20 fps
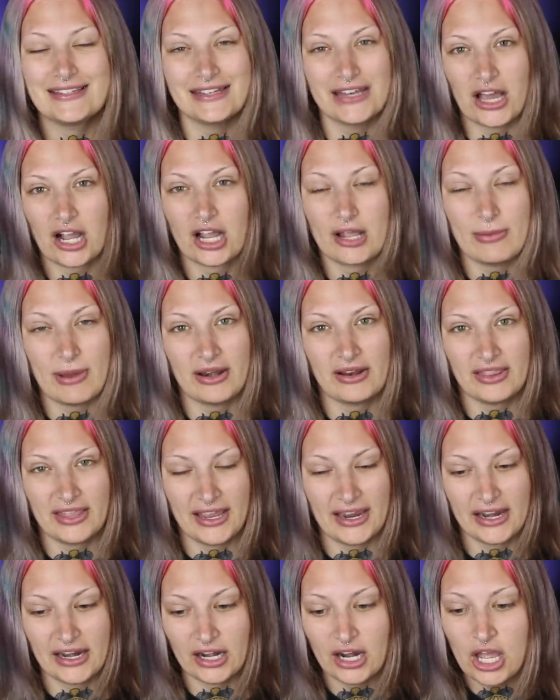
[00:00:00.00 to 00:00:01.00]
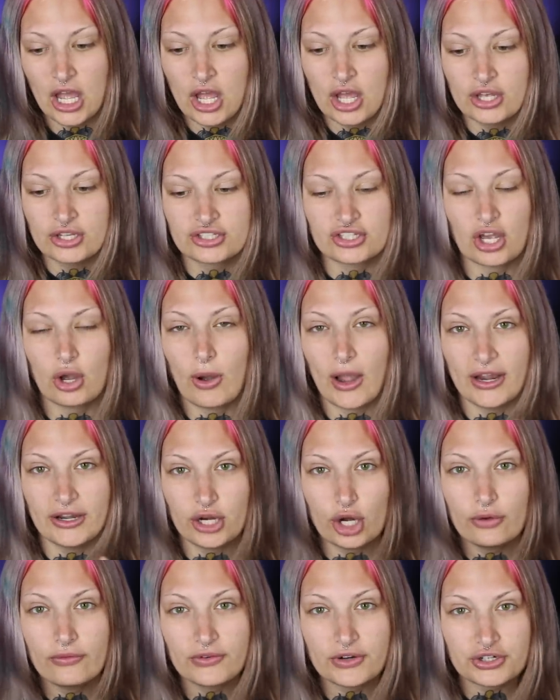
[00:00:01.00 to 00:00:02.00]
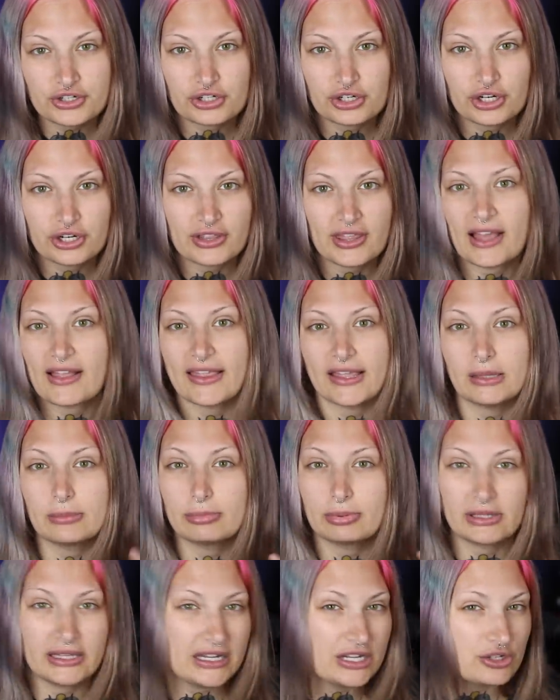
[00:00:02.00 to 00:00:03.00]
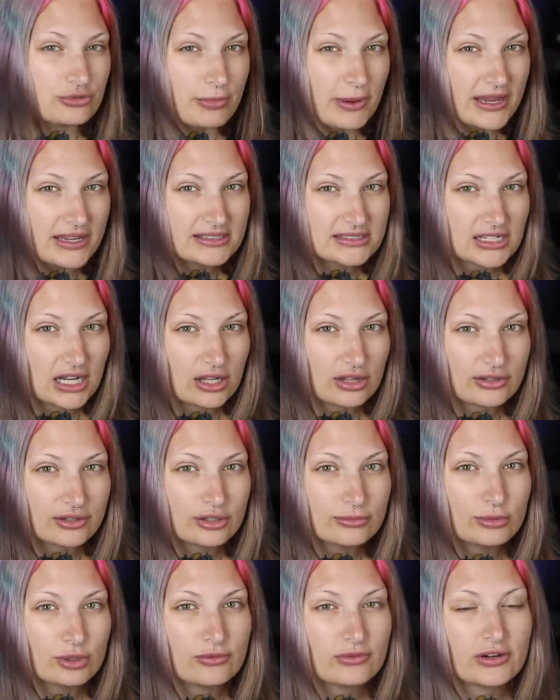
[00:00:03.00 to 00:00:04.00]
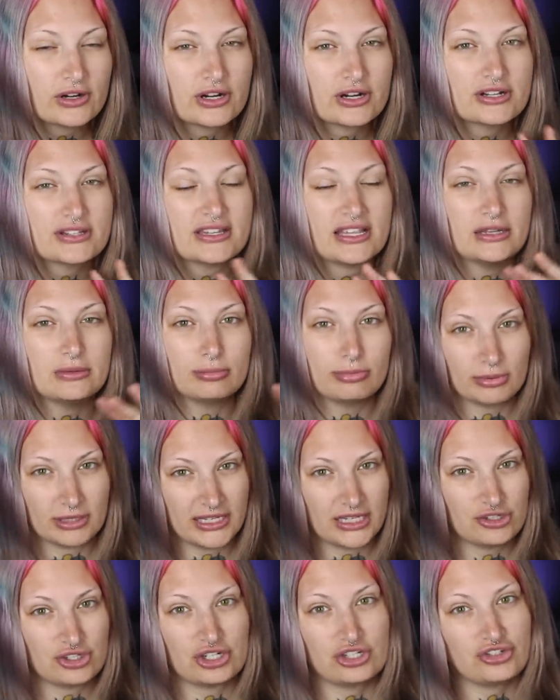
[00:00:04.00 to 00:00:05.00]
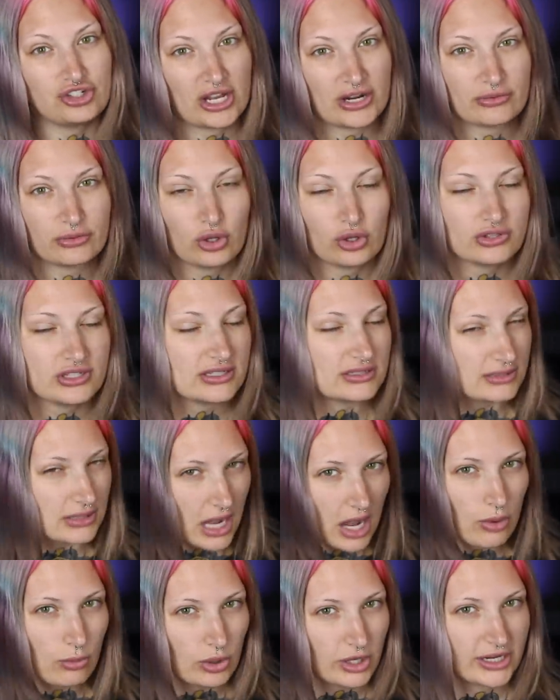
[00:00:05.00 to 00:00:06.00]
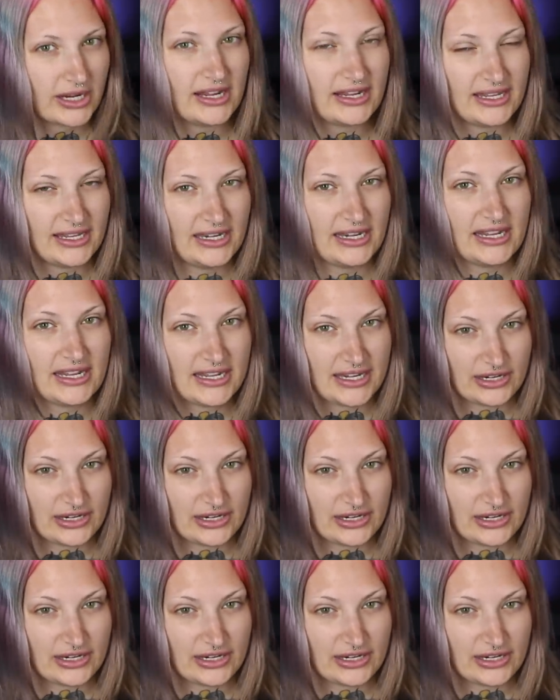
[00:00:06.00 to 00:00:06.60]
did not come out of the hair. So I know for sure that like bleach-based color removers and bleach in general does not work at getting